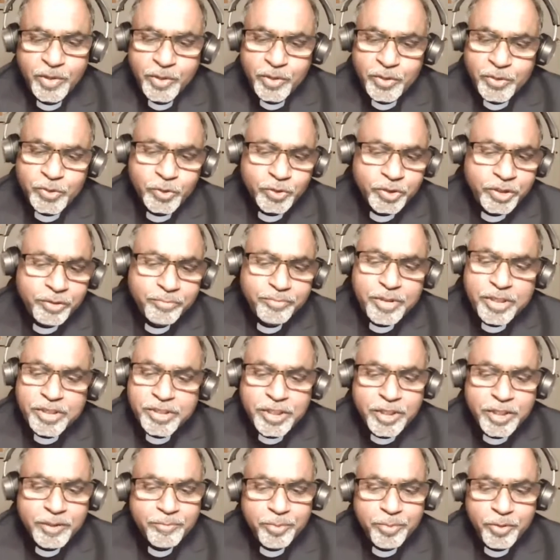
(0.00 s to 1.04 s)
So the
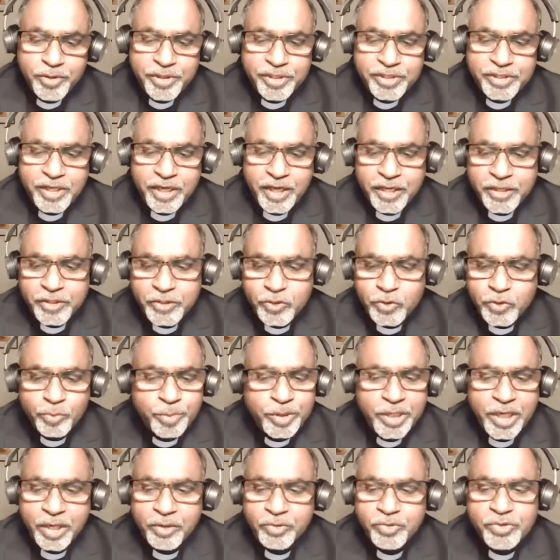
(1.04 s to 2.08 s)
meeting point has to
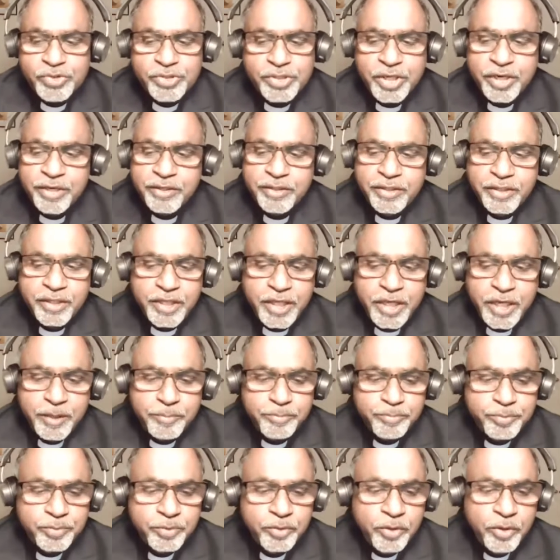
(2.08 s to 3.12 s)
be outside the
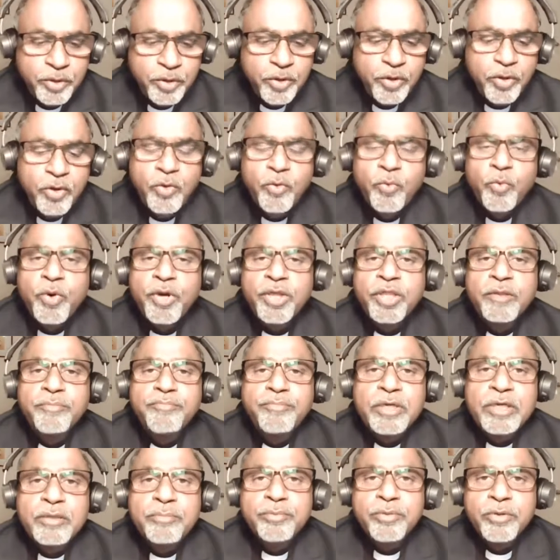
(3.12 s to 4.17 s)
camp where the
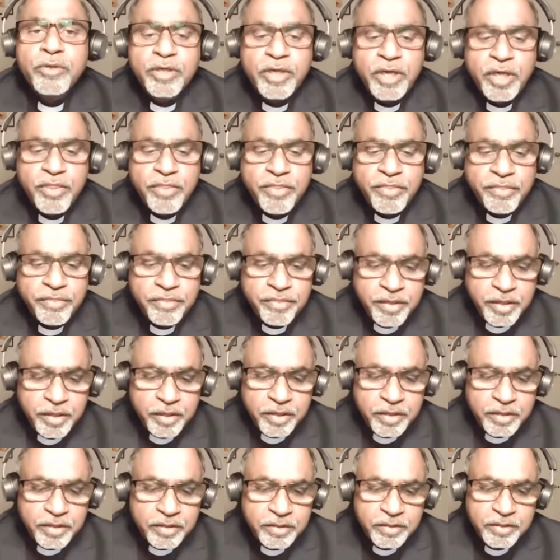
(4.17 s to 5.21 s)
people can
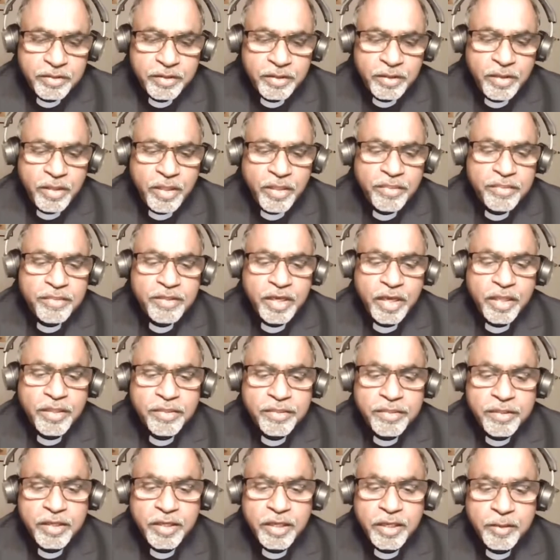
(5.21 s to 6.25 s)
think the
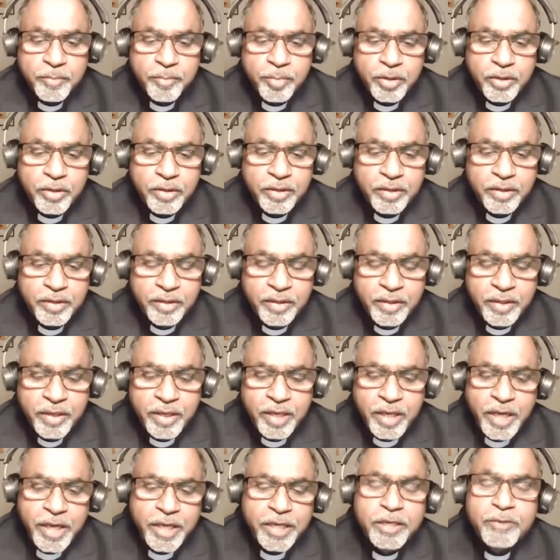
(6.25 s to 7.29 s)
unthinkable
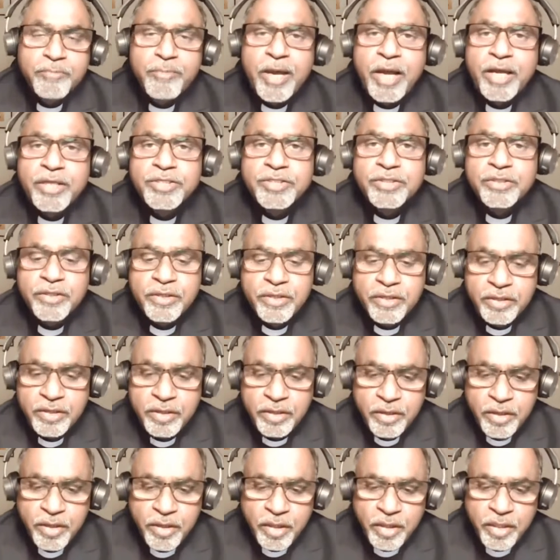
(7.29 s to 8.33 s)
and imagine
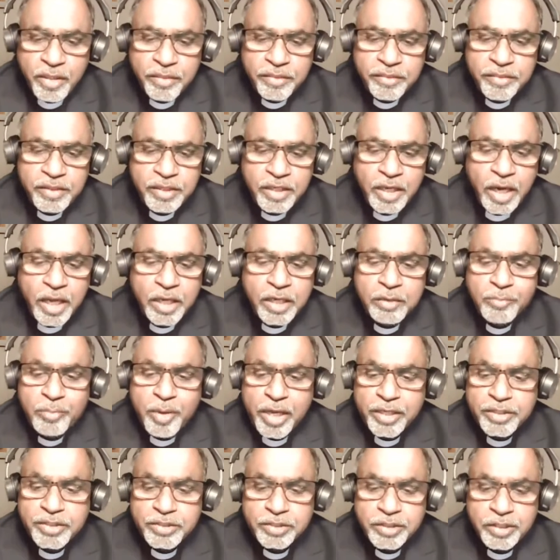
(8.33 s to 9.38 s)
the
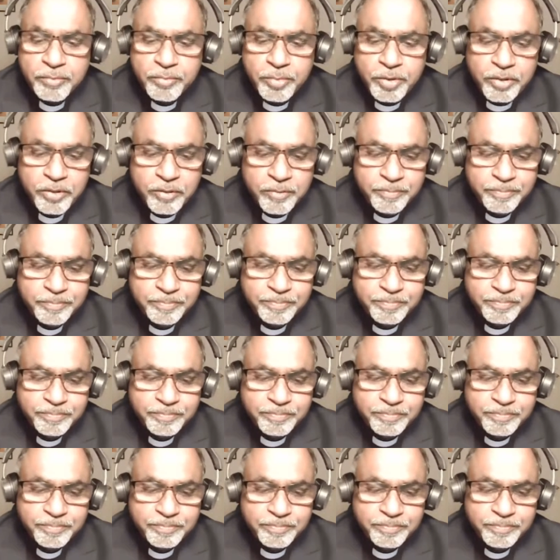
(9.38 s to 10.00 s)
unimaginable.